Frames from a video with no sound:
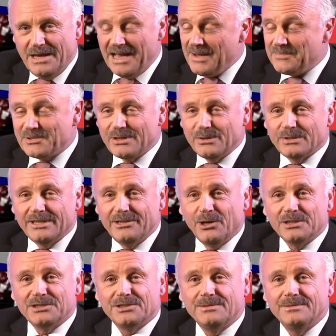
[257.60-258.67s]
Absolutely
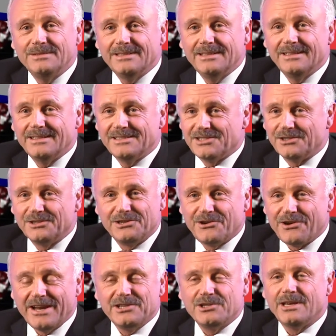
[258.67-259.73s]
not. It's a
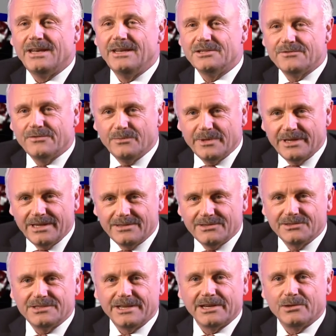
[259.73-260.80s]
great challenge for me to
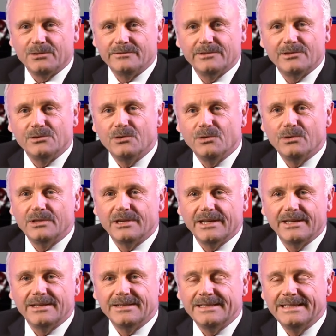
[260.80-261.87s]
take over Concordia,
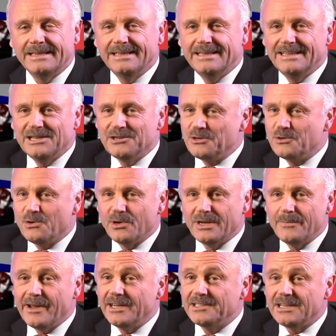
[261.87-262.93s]
and Concordia
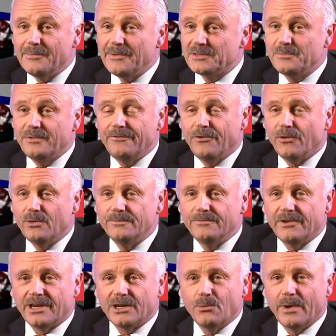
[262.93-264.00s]
Maritime has performed
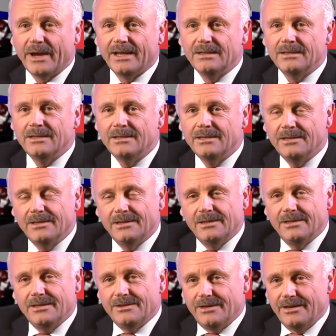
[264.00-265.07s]
very well
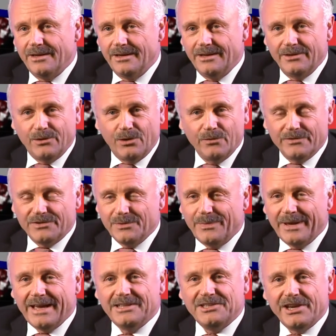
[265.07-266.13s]
over the
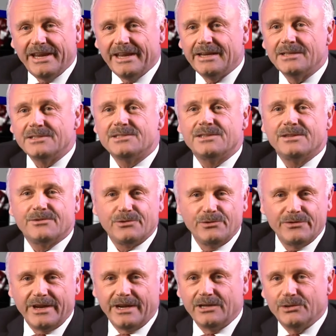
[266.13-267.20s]
bad years through
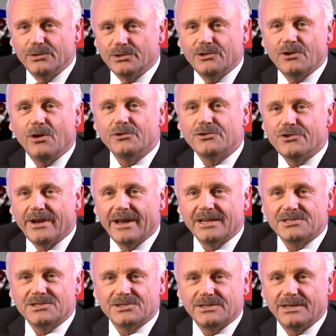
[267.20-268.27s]
their good
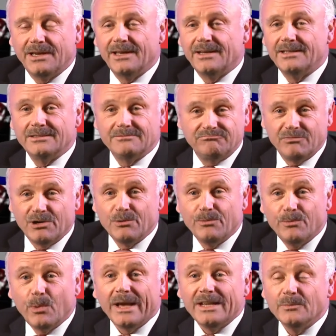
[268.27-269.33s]
contracts, and we're
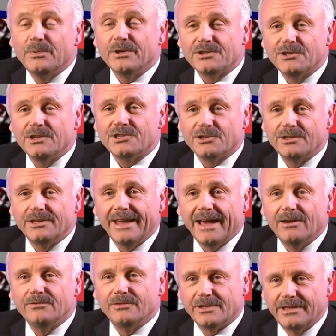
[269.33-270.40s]
well positioned
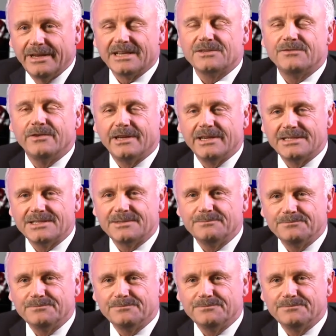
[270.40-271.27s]
now for the next phase.